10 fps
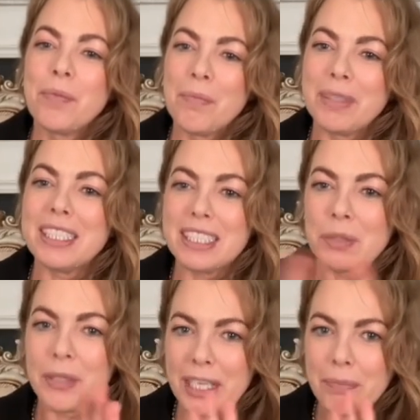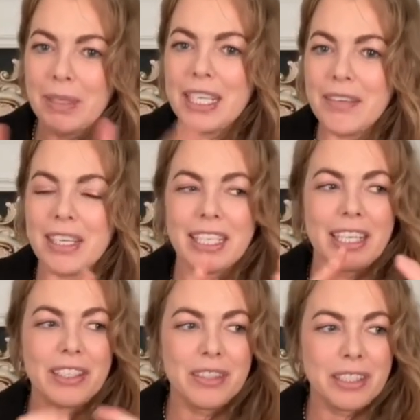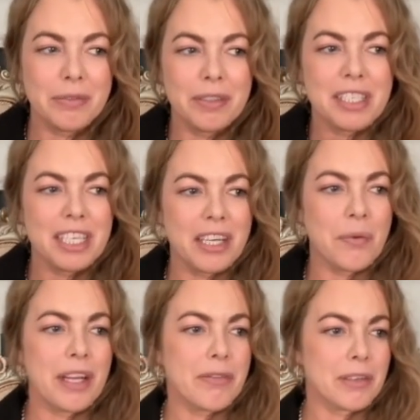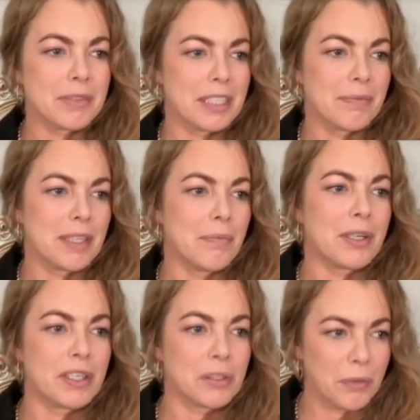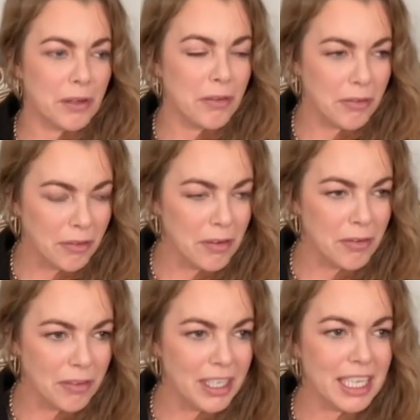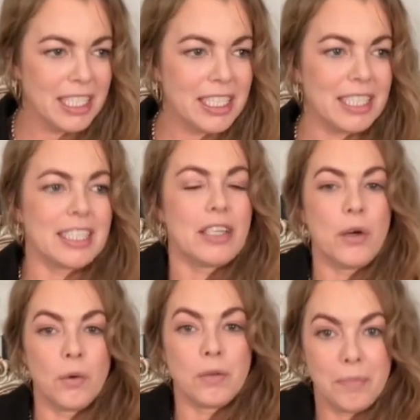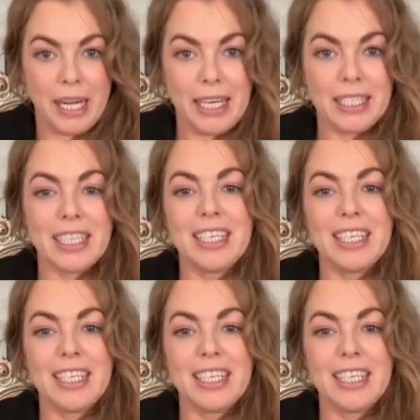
But this is what I believe. Like, I don't, if we shy away from something because we are afraid and then hold back,